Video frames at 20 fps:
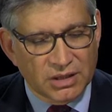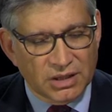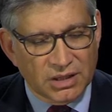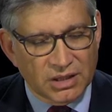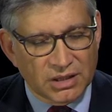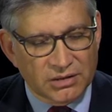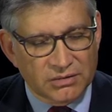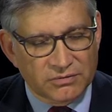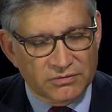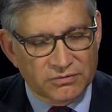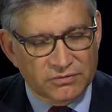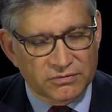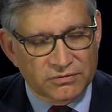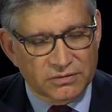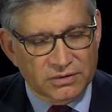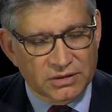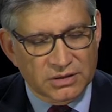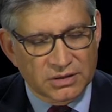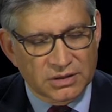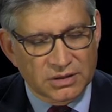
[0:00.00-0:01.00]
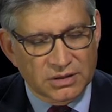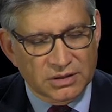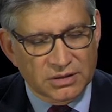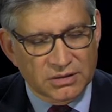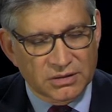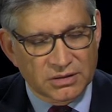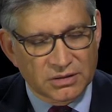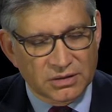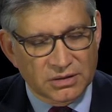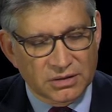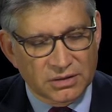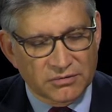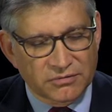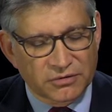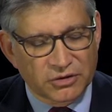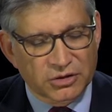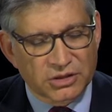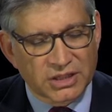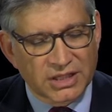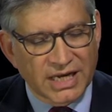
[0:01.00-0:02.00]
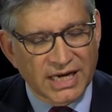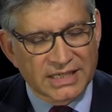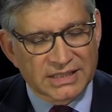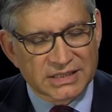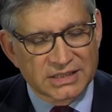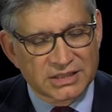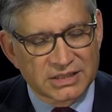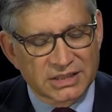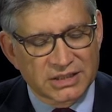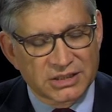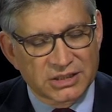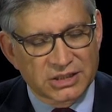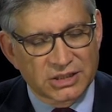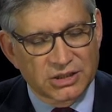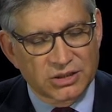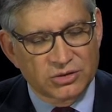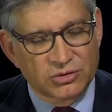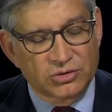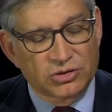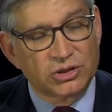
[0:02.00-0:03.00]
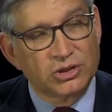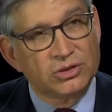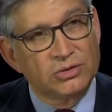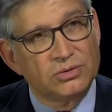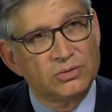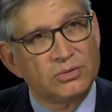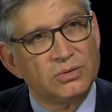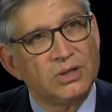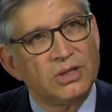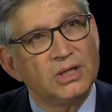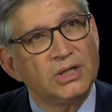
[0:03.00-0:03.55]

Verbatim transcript: of the First Alaskans Institute to